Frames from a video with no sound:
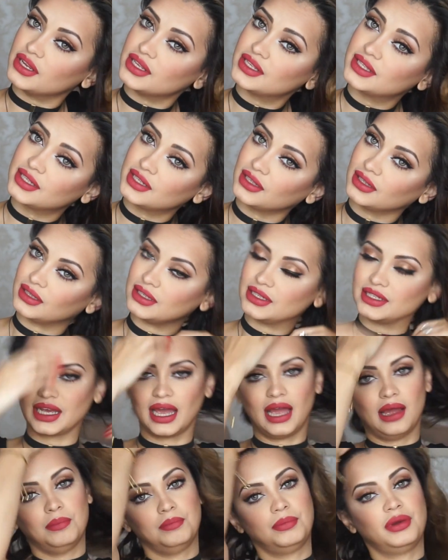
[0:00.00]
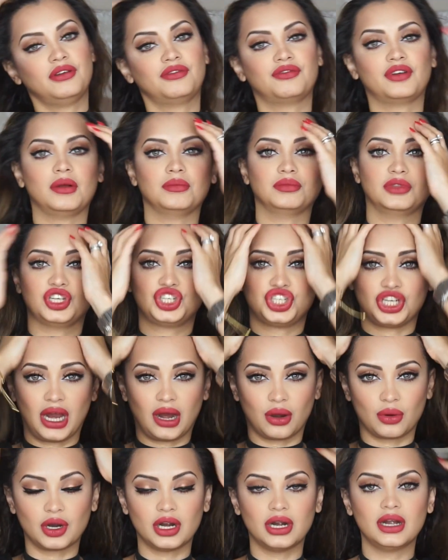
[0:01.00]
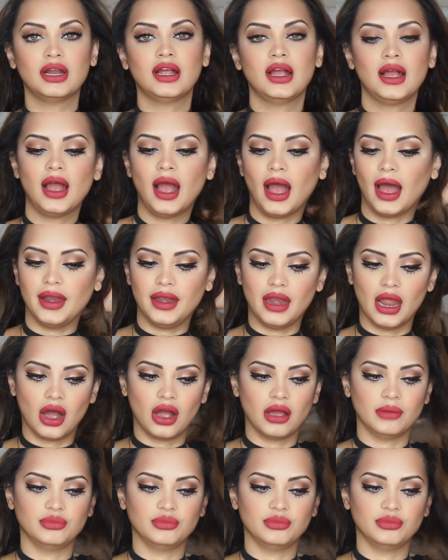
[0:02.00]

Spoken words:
is still damp from the shower, and now